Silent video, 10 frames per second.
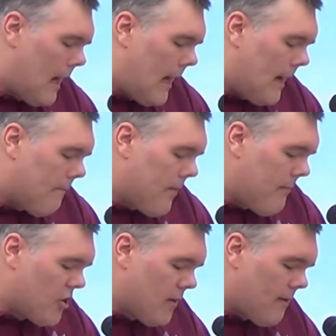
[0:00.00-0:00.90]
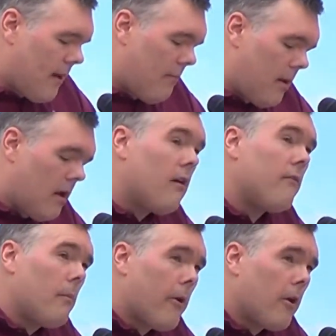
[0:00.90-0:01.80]
The mission statement
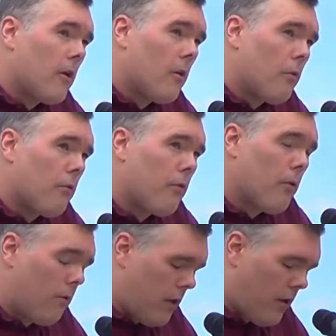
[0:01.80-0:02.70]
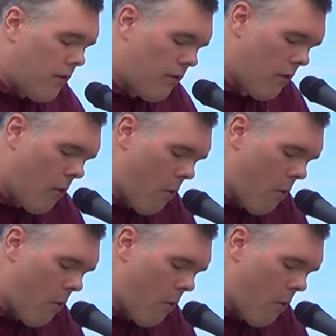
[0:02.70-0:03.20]
of the American Coaster Enthusiasts,